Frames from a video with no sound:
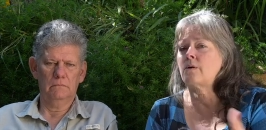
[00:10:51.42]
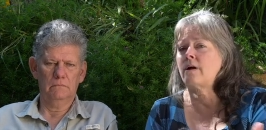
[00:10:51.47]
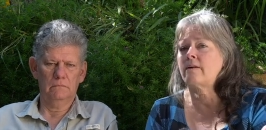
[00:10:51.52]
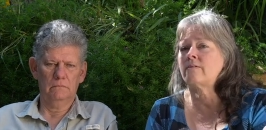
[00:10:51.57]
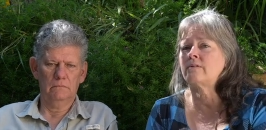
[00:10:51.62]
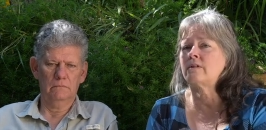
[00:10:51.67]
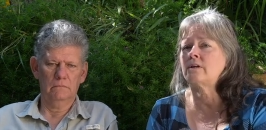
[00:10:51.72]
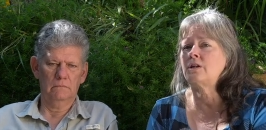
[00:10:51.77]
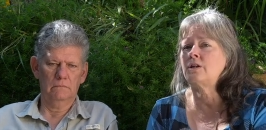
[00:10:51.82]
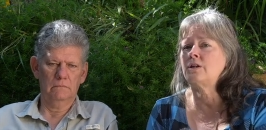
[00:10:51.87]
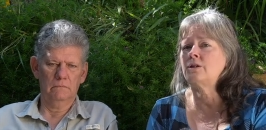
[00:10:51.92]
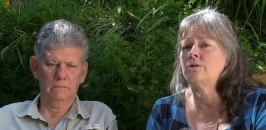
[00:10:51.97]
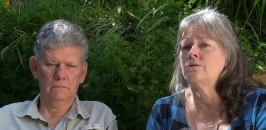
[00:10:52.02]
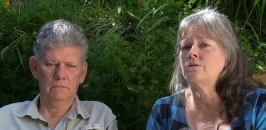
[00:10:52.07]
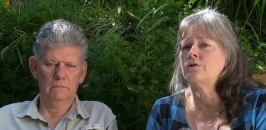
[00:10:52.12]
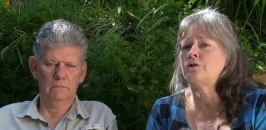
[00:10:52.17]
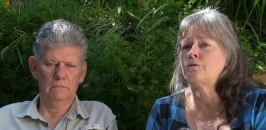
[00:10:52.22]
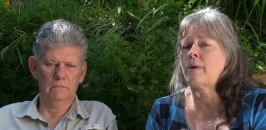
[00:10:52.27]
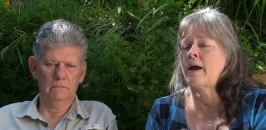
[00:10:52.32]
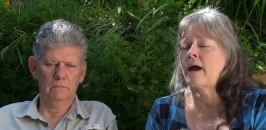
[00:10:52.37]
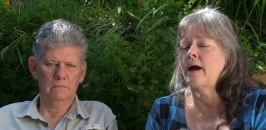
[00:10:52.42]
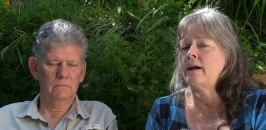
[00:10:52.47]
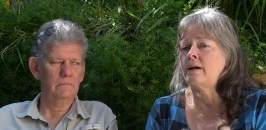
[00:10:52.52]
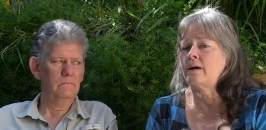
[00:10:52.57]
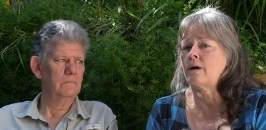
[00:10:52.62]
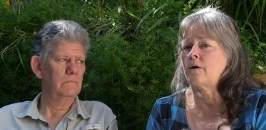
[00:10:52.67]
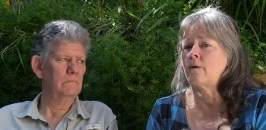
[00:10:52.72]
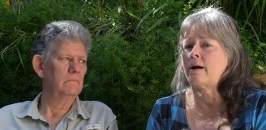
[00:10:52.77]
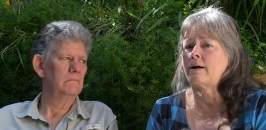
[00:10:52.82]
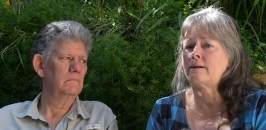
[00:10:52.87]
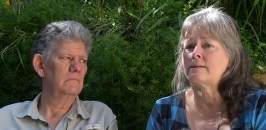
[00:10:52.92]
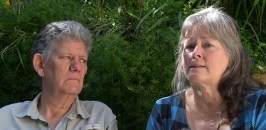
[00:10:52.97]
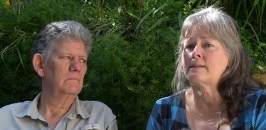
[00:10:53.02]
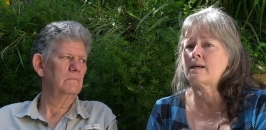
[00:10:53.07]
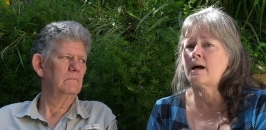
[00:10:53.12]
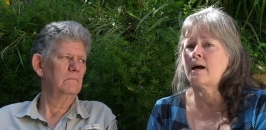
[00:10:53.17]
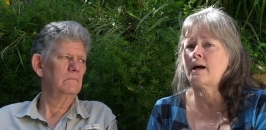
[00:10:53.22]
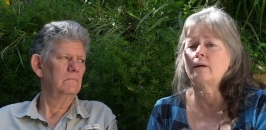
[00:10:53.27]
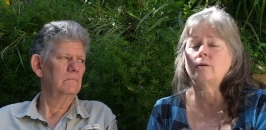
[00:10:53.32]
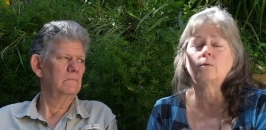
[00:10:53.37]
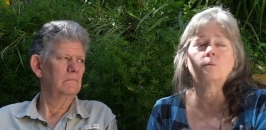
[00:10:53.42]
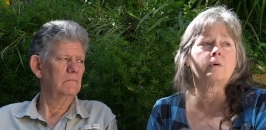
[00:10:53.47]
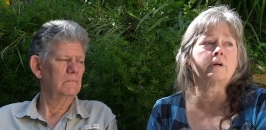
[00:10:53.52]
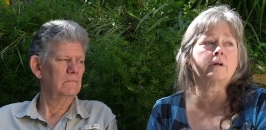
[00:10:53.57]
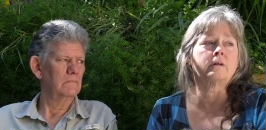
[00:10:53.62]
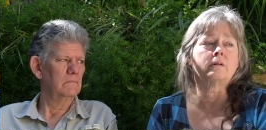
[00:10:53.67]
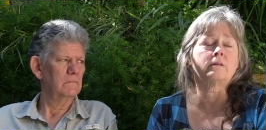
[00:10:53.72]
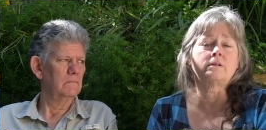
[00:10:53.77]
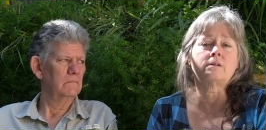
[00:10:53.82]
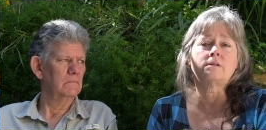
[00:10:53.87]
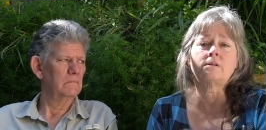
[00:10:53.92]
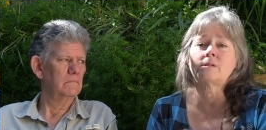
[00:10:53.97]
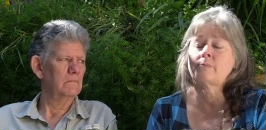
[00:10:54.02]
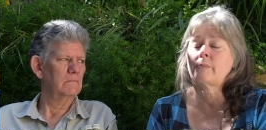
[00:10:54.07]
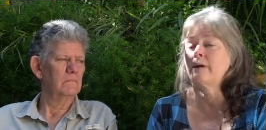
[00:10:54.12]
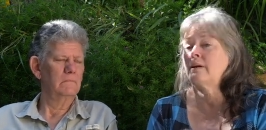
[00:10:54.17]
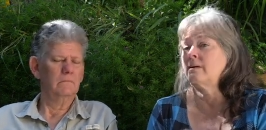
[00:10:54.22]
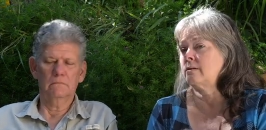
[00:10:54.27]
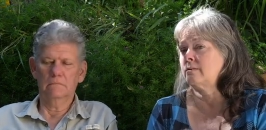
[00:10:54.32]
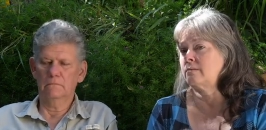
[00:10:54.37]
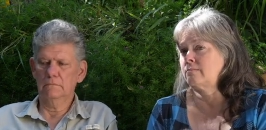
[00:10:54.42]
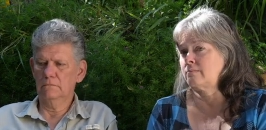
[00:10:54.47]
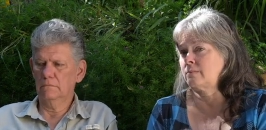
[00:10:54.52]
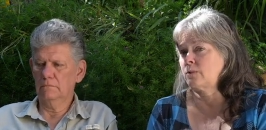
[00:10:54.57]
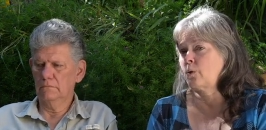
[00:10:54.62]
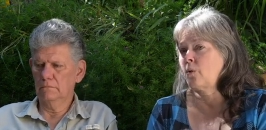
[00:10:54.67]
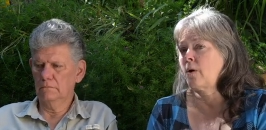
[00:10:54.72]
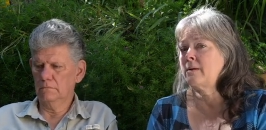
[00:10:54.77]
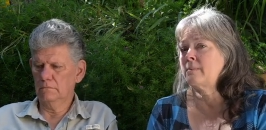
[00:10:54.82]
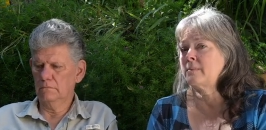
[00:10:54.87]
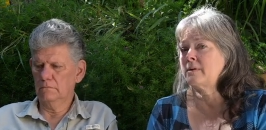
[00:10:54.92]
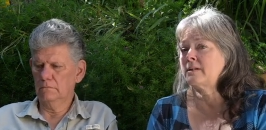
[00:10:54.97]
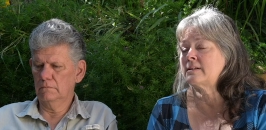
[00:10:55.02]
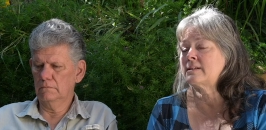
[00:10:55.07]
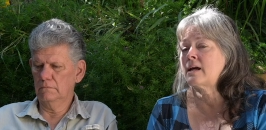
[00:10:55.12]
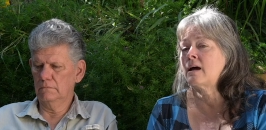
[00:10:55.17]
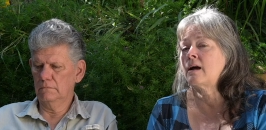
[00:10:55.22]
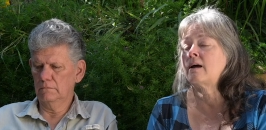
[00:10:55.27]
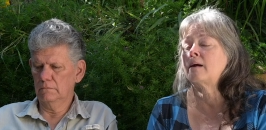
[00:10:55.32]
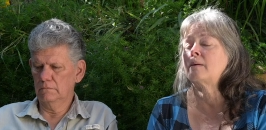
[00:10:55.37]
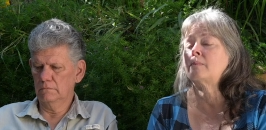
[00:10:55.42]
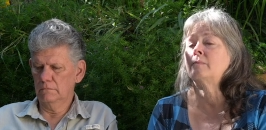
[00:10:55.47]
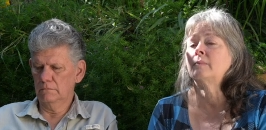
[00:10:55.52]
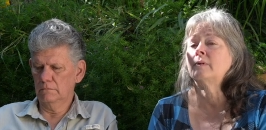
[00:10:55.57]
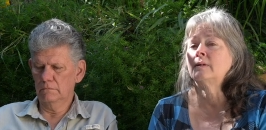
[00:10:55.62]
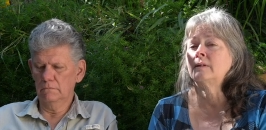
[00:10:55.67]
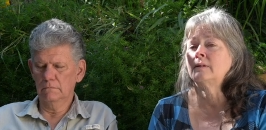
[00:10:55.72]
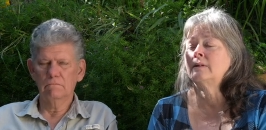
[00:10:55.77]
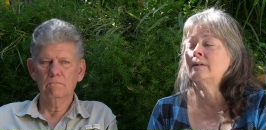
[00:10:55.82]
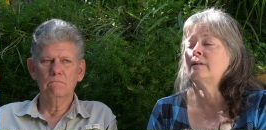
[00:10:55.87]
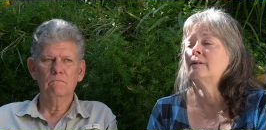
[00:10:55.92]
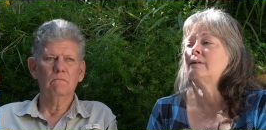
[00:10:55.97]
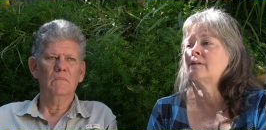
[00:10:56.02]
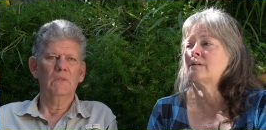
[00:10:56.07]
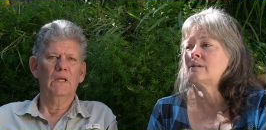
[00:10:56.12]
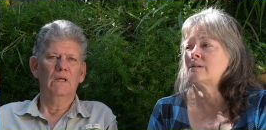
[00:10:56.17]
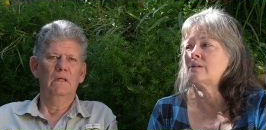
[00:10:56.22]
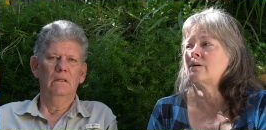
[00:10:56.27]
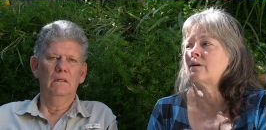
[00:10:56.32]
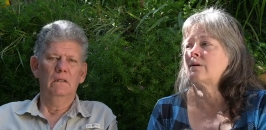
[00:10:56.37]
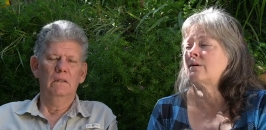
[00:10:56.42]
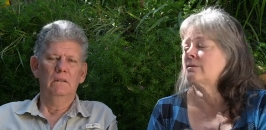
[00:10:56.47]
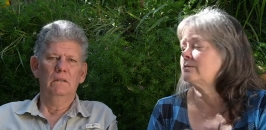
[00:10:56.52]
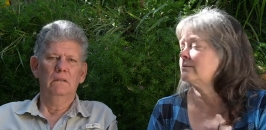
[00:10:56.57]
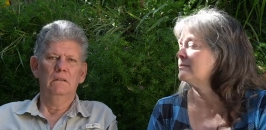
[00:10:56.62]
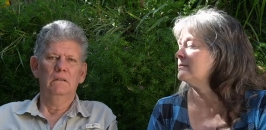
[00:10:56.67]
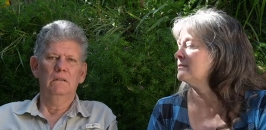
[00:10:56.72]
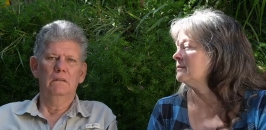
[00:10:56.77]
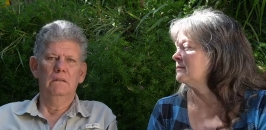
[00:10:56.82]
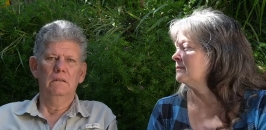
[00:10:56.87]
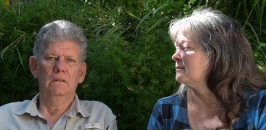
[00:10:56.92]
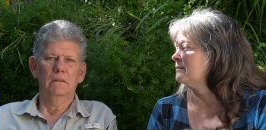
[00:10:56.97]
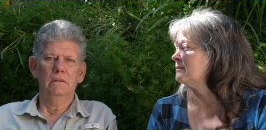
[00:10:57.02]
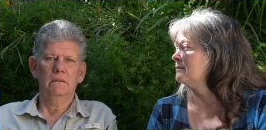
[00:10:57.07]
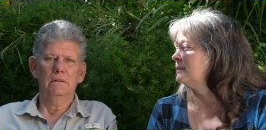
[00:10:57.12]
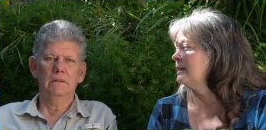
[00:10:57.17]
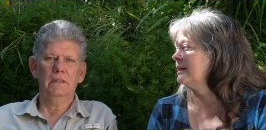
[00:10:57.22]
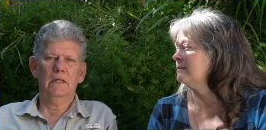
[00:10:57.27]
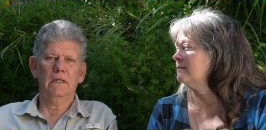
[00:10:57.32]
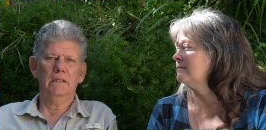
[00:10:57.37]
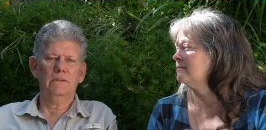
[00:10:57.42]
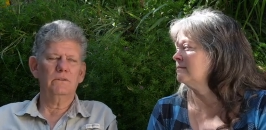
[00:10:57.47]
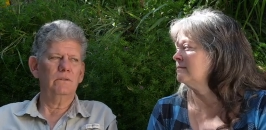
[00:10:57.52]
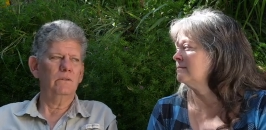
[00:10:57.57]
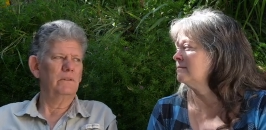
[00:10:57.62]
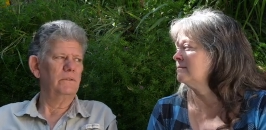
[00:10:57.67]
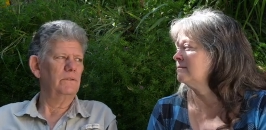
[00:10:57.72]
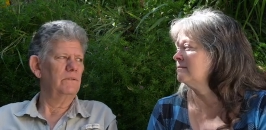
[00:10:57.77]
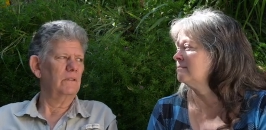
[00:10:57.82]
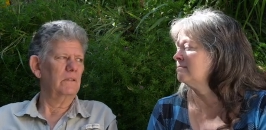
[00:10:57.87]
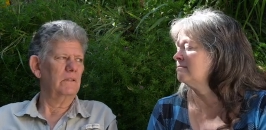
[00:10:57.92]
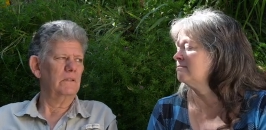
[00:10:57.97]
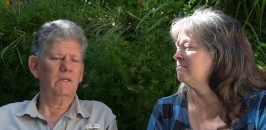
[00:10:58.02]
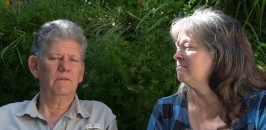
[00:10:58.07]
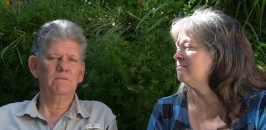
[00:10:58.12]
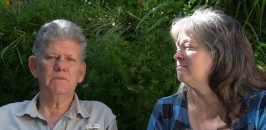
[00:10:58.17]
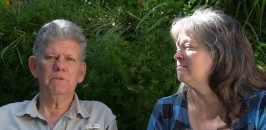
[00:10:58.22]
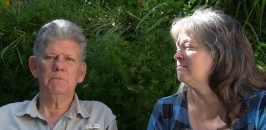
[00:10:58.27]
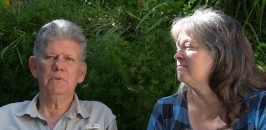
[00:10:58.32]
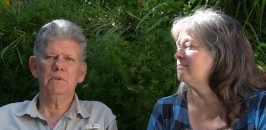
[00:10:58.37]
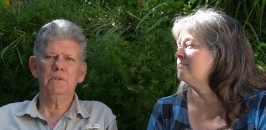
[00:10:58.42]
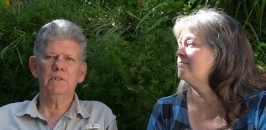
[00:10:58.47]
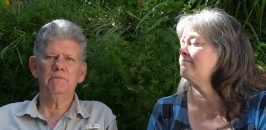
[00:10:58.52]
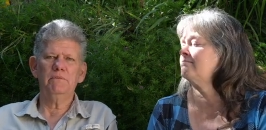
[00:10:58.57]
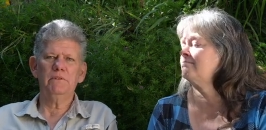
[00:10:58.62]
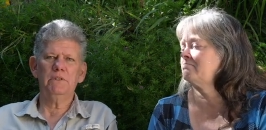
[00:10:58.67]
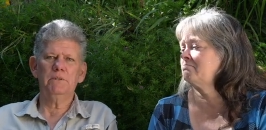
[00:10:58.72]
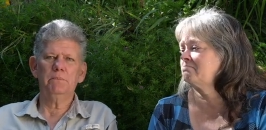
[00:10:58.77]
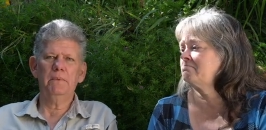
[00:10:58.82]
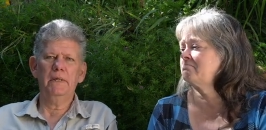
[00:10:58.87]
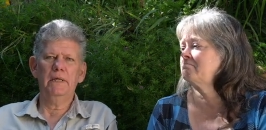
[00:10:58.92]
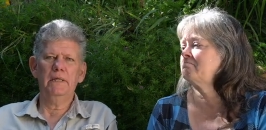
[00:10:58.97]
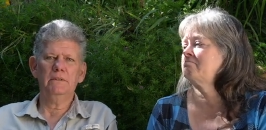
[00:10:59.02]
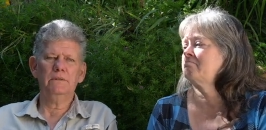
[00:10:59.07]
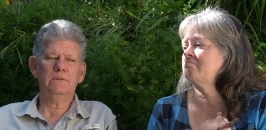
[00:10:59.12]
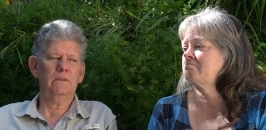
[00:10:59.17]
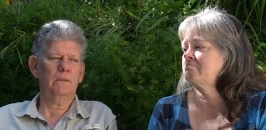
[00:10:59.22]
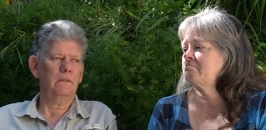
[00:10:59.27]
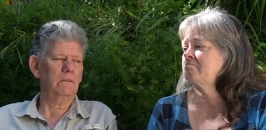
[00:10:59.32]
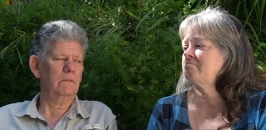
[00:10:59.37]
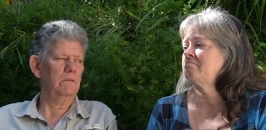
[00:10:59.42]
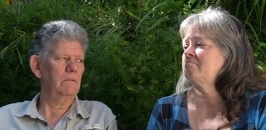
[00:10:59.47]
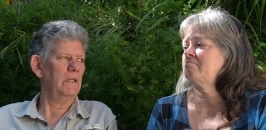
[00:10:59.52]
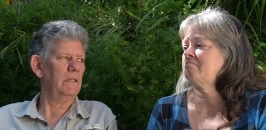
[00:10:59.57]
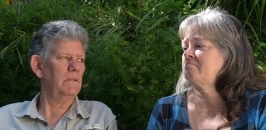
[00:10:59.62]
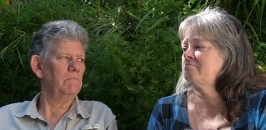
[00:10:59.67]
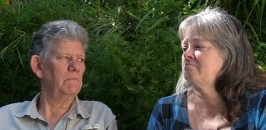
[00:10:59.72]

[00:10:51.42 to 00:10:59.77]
Speaker 1: have the huge patio outside where you spend quite a bit of time. So,
Speaker 2: yeah. yeah so it's a comfortable living space, a great